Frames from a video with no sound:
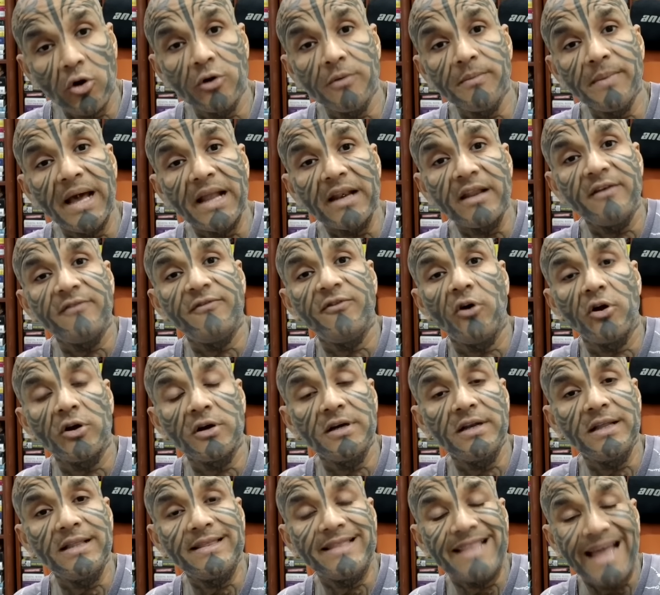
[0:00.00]
to marry a
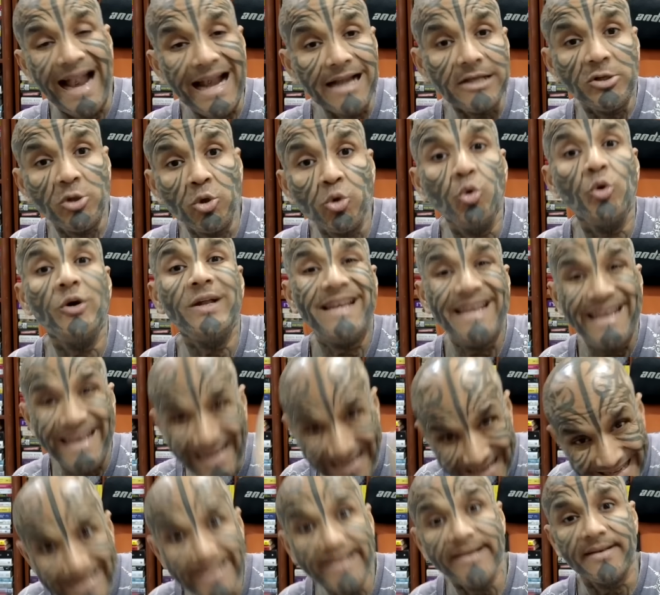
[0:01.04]
foreigner, and that too an
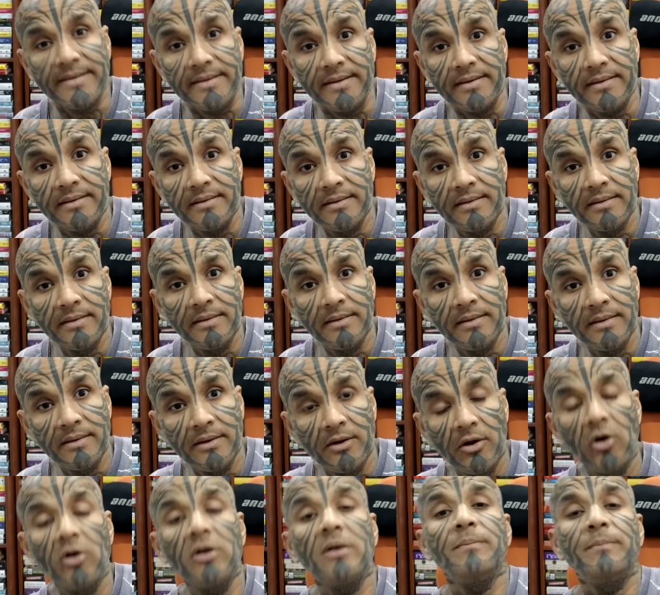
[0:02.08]
Indian
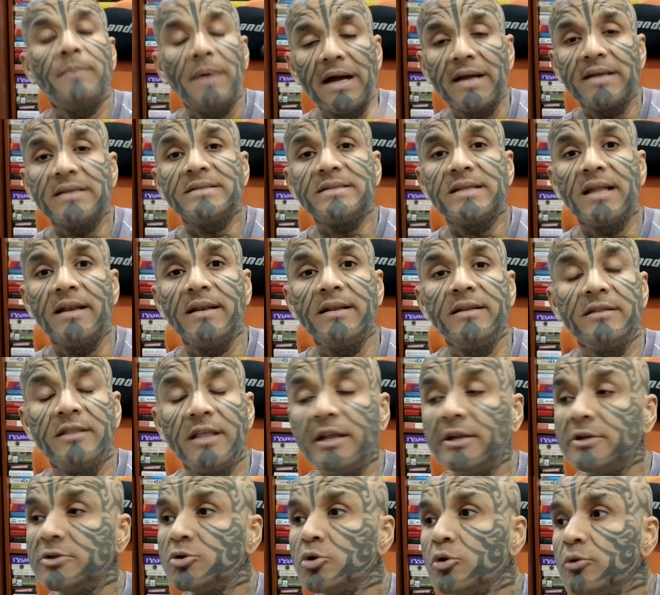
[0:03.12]
or a Pakistani,
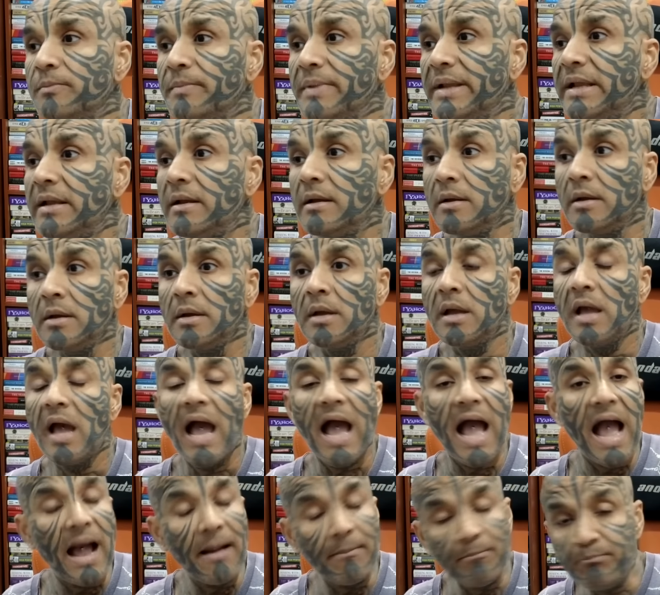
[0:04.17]
there should be
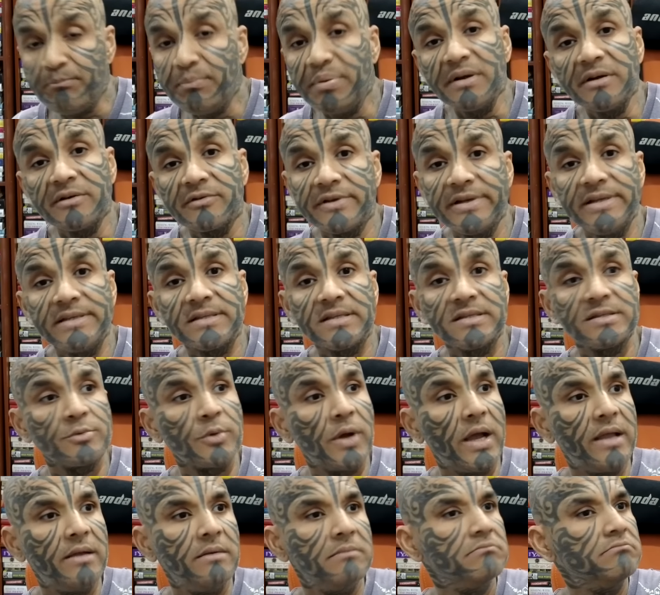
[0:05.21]
ample reasons
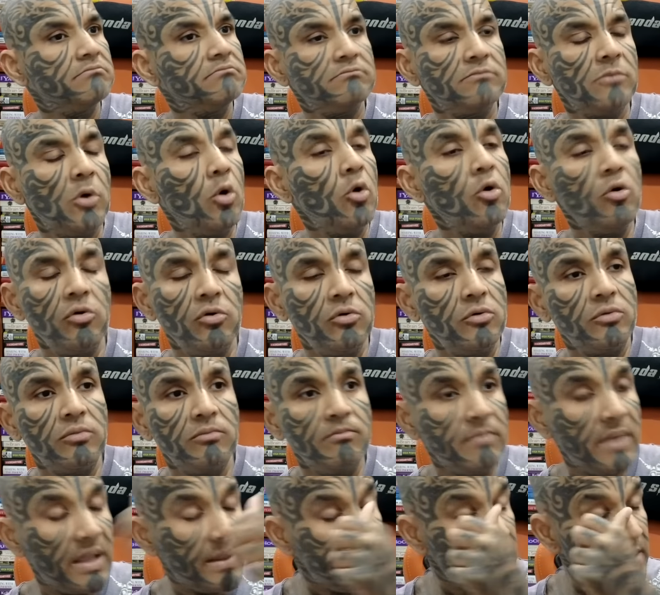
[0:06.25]
why. Oh,
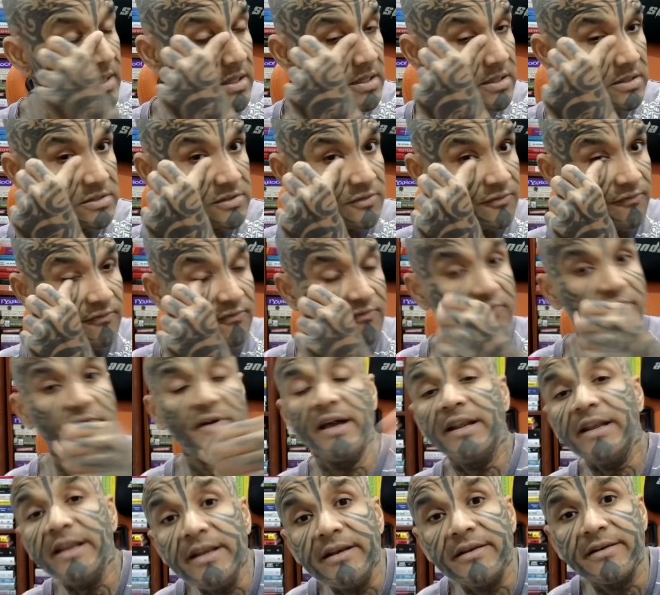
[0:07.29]
maybe he's
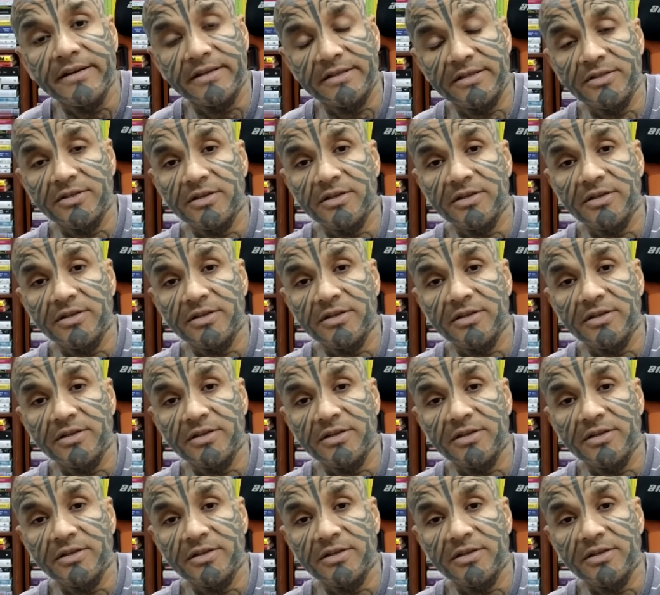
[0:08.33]
very rich.